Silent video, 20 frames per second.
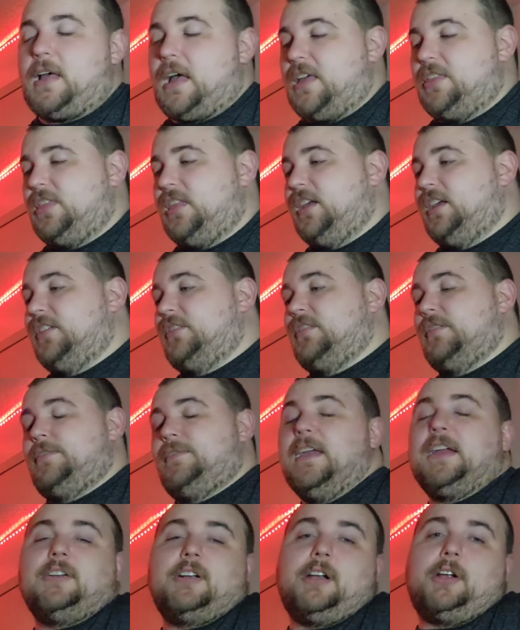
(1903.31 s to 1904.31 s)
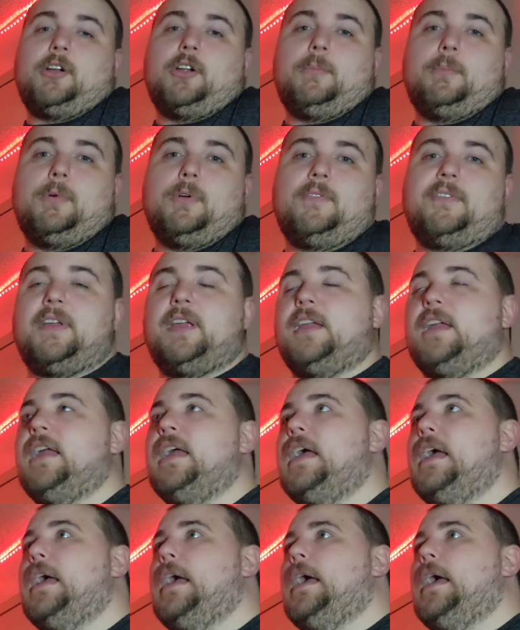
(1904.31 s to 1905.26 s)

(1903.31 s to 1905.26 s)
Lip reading: I think it's a very good movie.